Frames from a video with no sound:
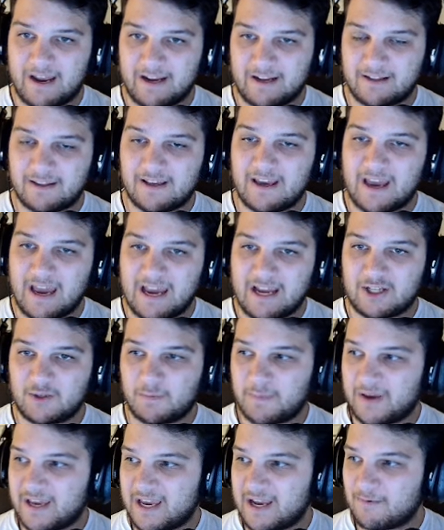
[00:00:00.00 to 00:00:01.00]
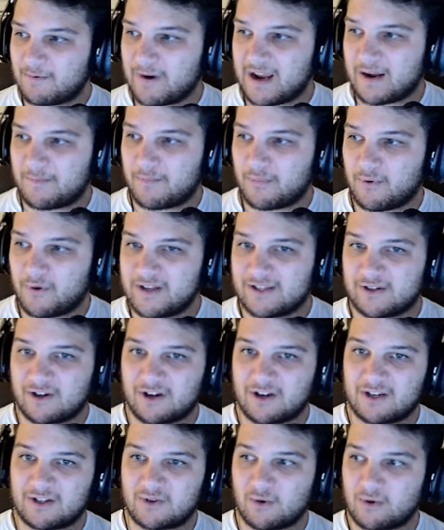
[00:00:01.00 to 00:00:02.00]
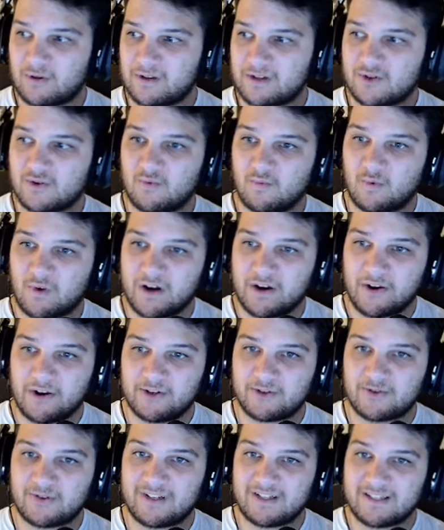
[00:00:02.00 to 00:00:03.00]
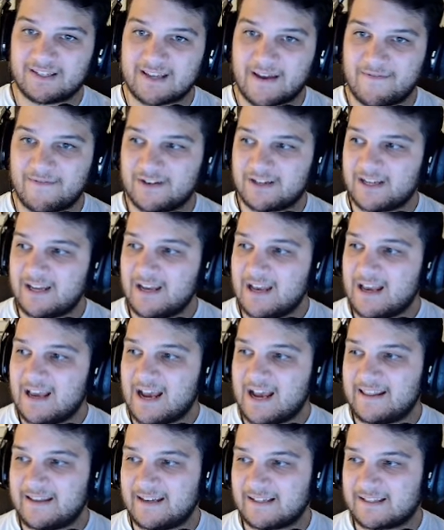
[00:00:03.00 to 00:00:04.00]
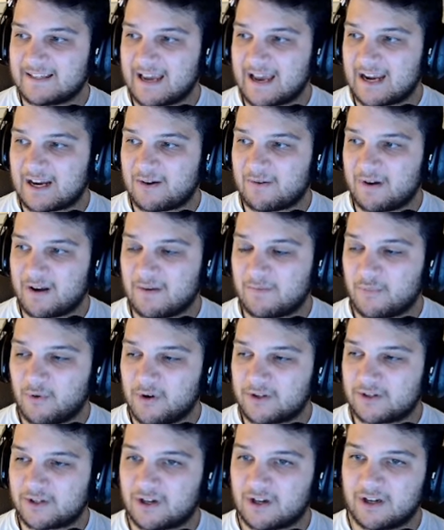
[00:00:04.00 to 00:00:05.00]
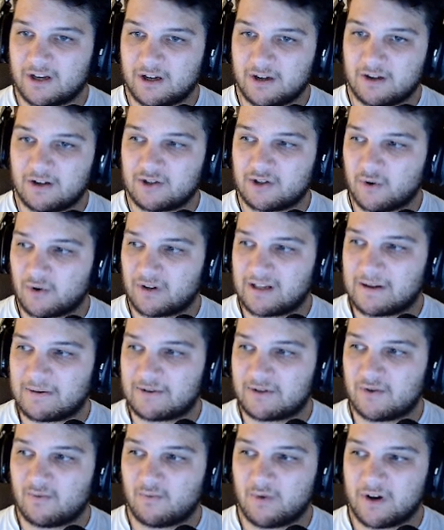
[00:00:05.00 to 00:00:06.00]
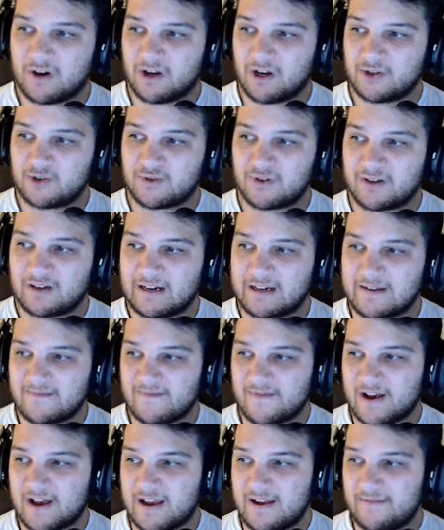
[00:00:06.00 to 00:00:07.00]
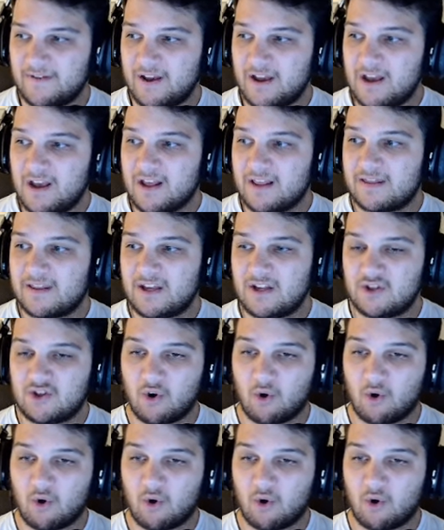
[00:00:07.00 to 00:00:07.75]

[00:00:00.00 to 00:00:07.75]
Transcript: rank, the HP rank points are going to total to 170, and the attack rank points are going to total out to 195. The